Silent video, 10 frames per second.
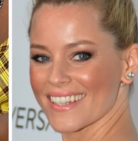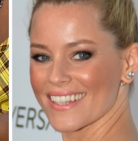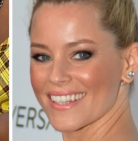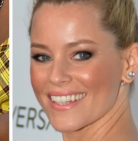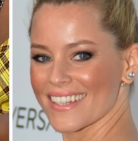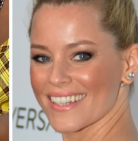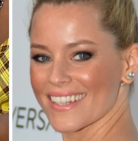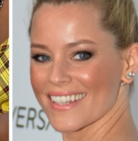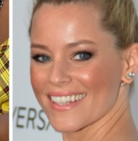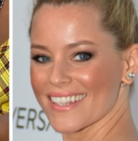
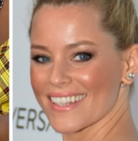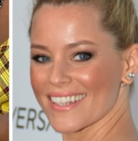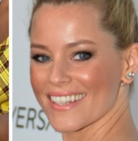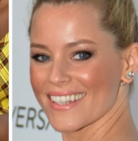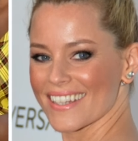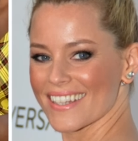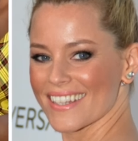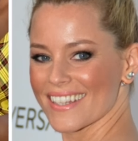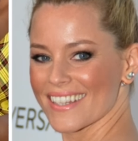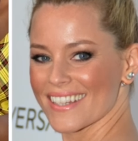
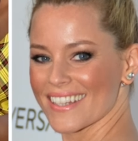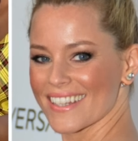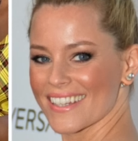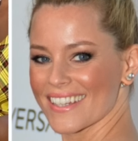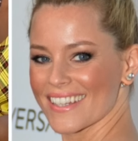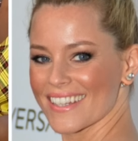This person isn't speaking.